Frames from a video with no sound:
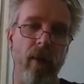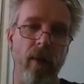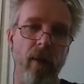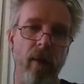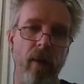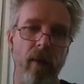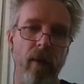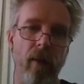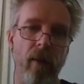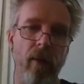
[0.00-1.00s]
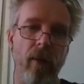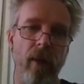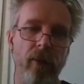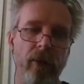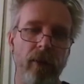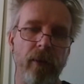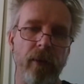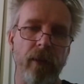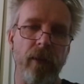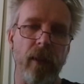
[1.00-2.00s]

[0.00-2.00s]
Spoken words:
how do you call this?